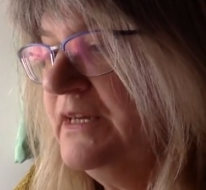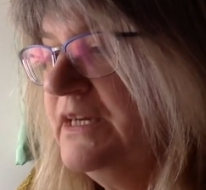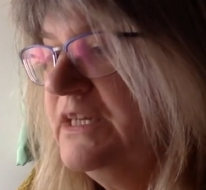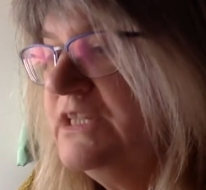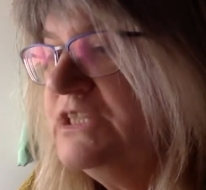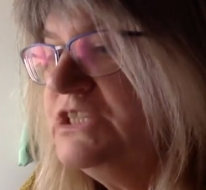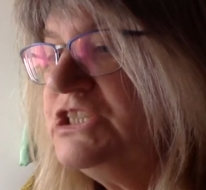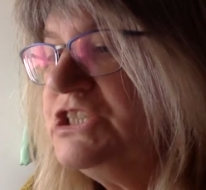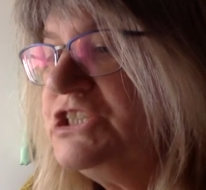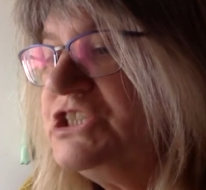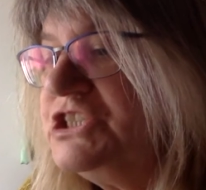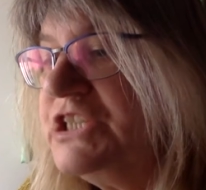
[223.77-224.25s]

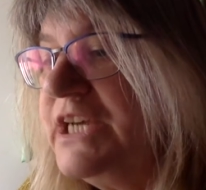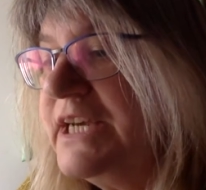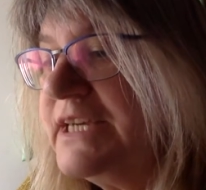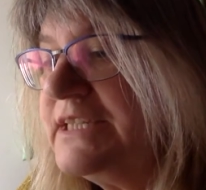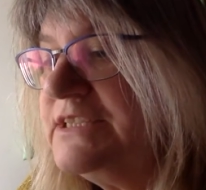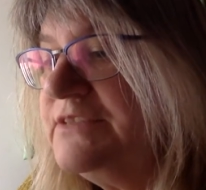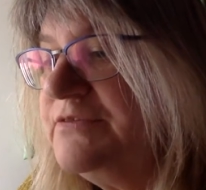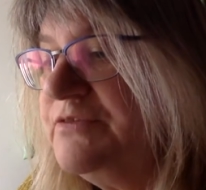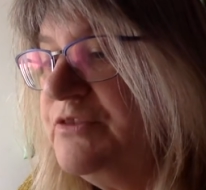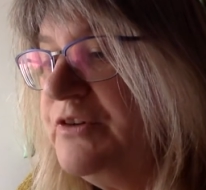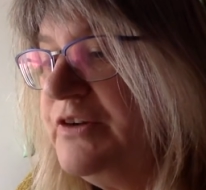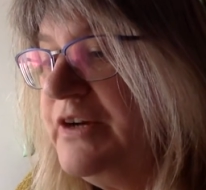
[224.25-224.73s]
She
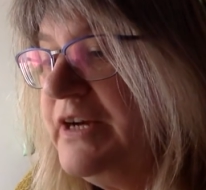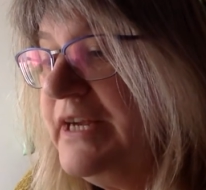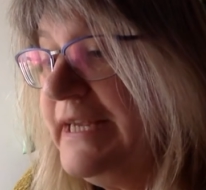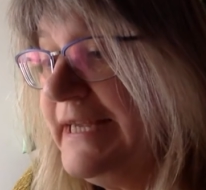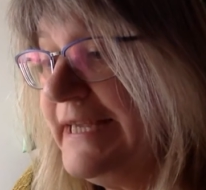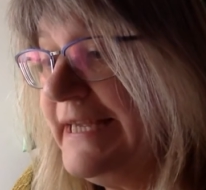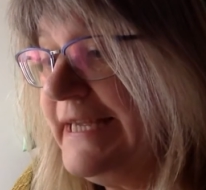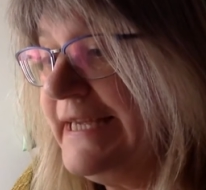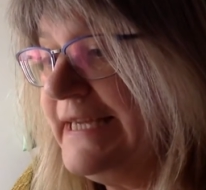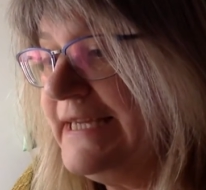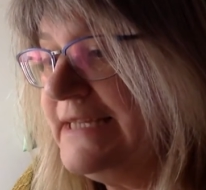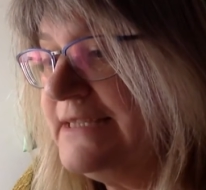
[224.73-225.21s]
checked for her
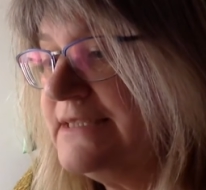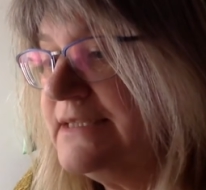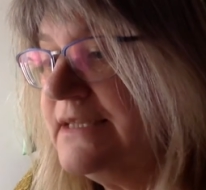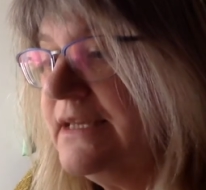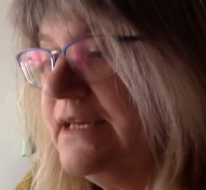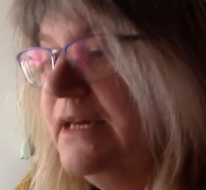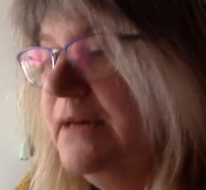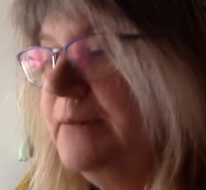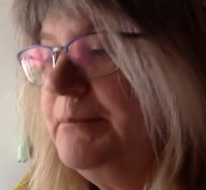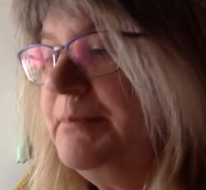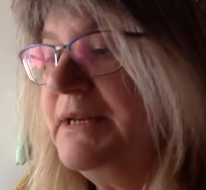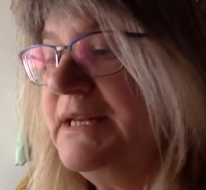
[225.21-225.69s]
ears,
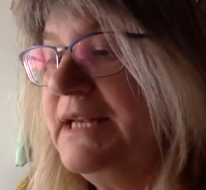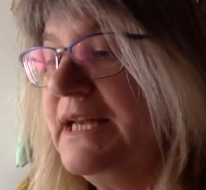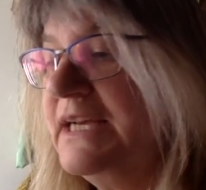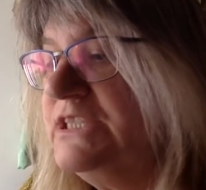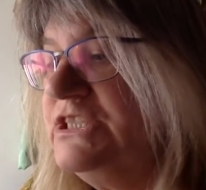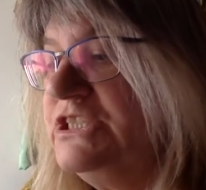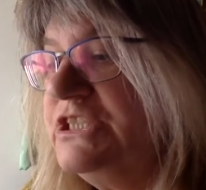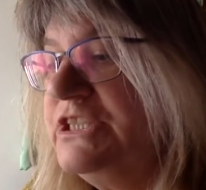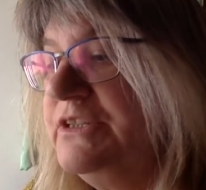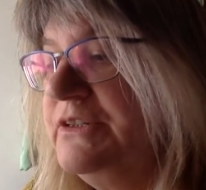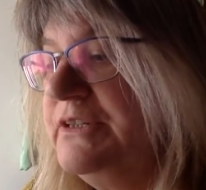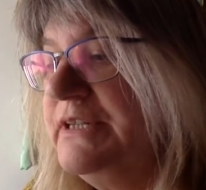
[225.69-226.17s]
but
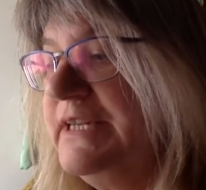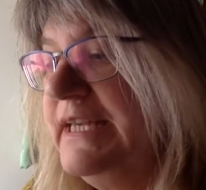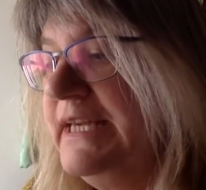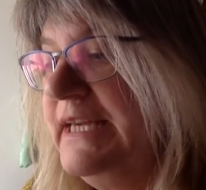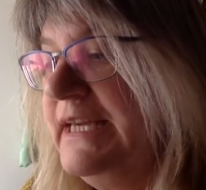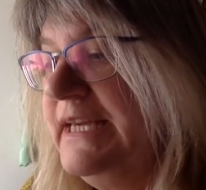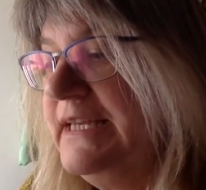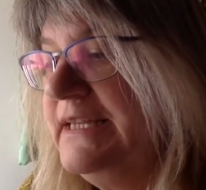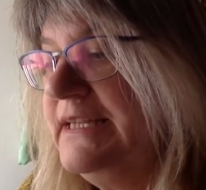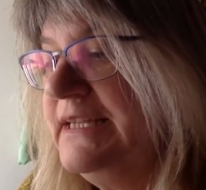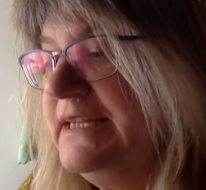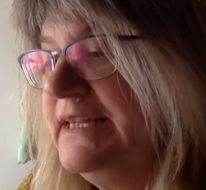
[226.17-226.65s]
as she could
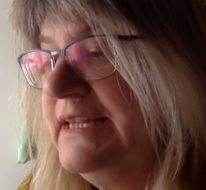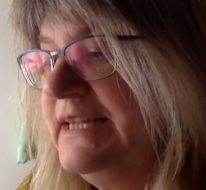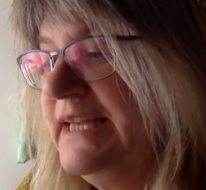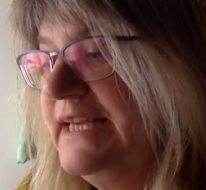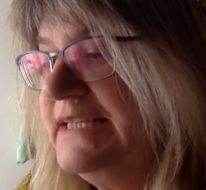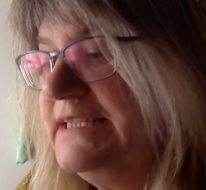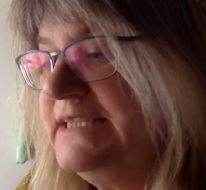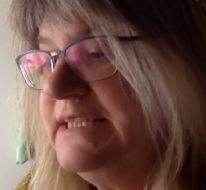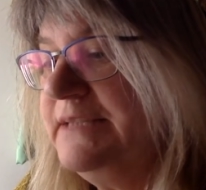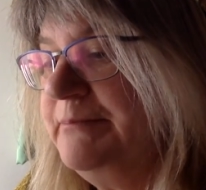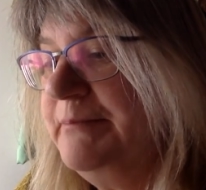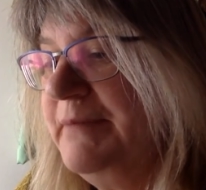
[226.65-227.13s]
hear the
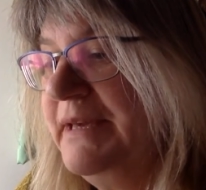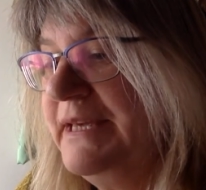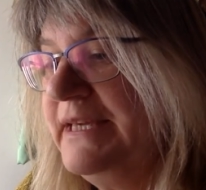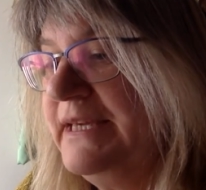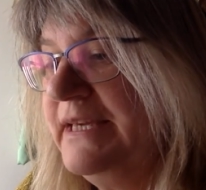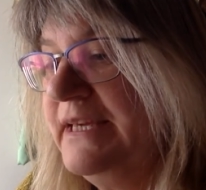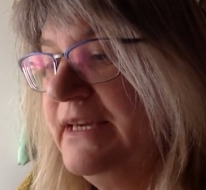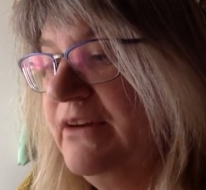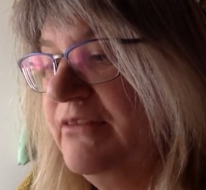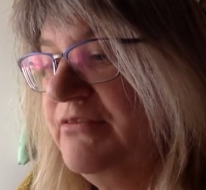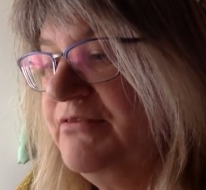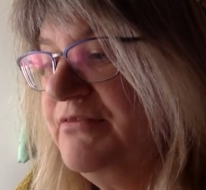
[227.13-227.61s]
lady
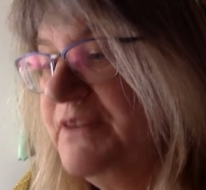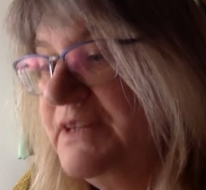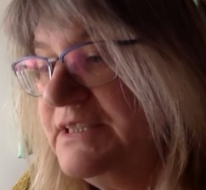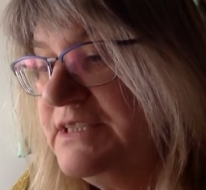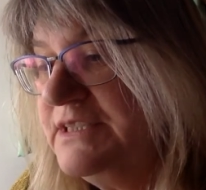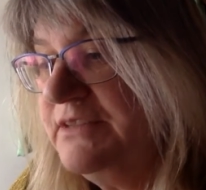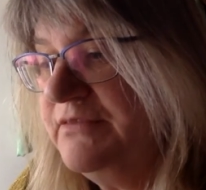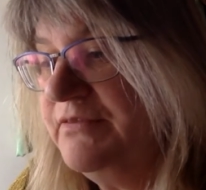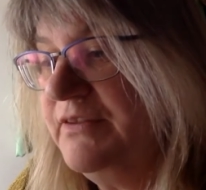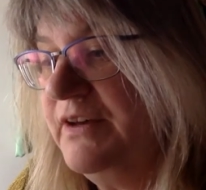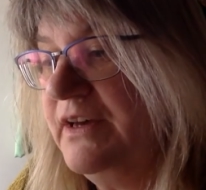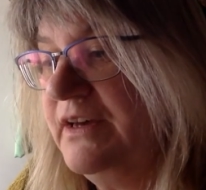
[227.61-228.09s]
making a
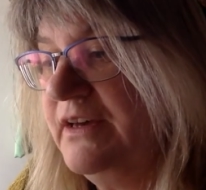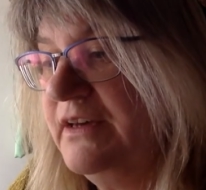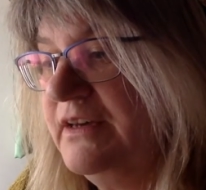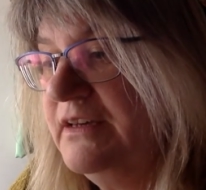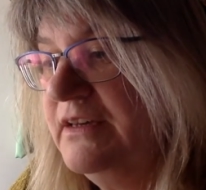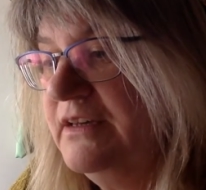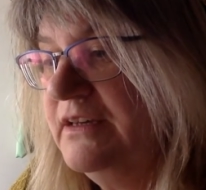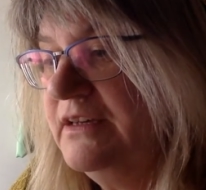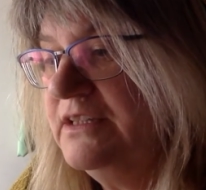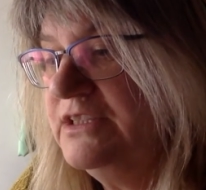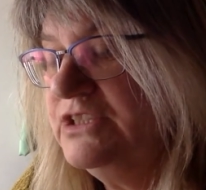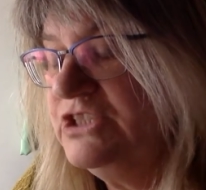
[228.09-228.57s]
fuss of her,
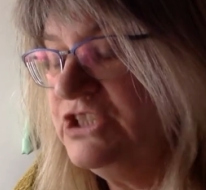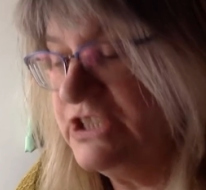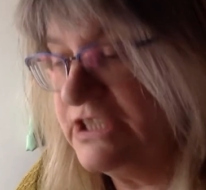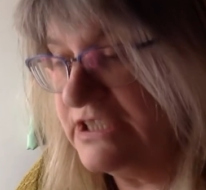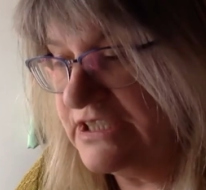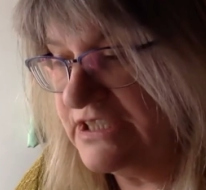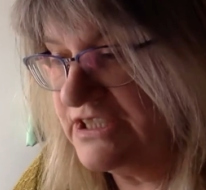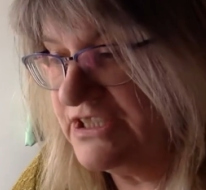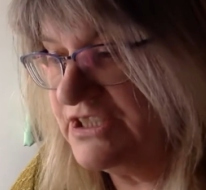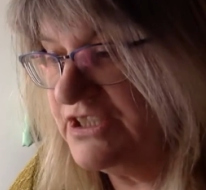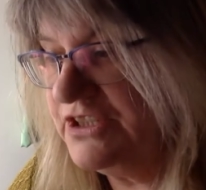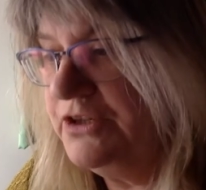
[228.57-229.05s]
she
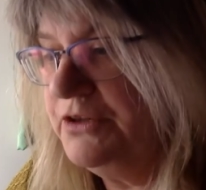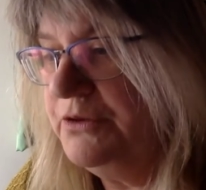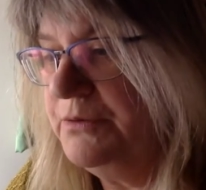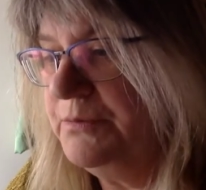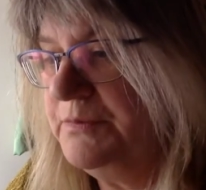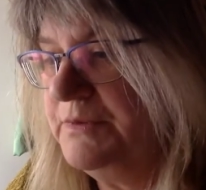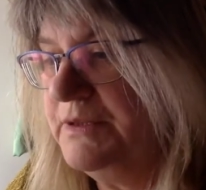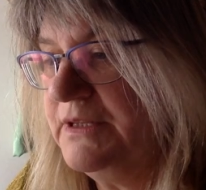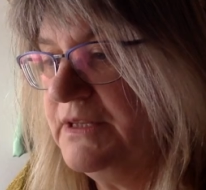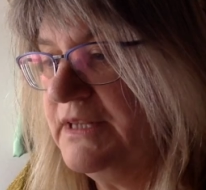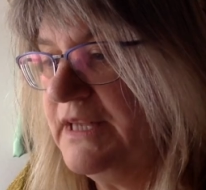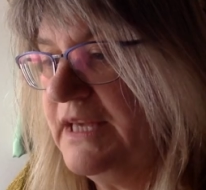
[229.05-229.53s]

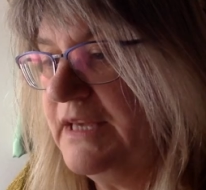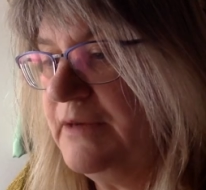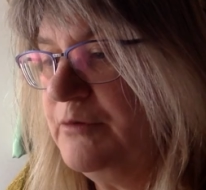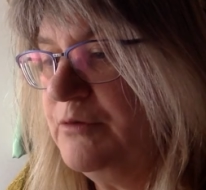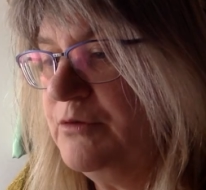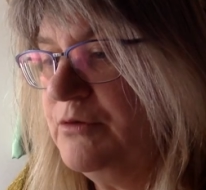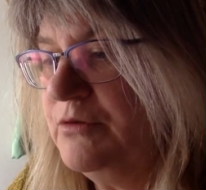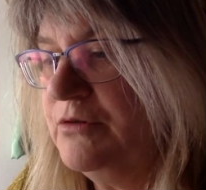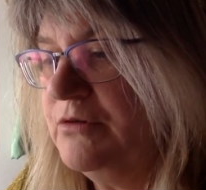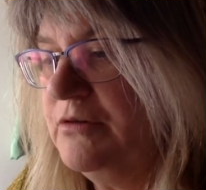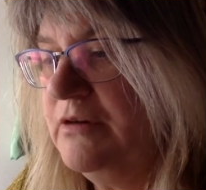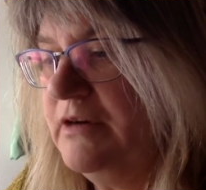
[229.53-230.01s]
assumed that they
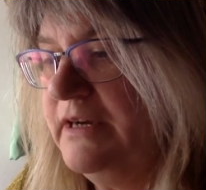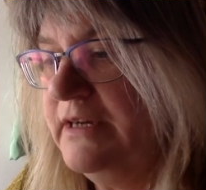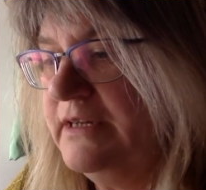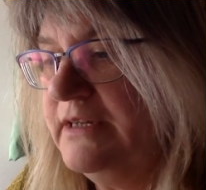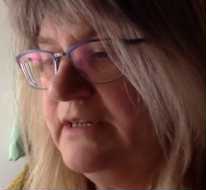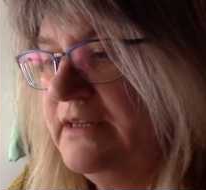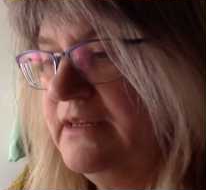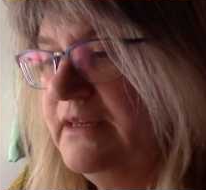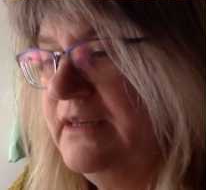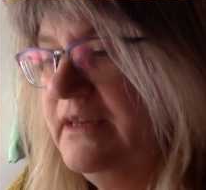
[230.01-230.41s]
were all right.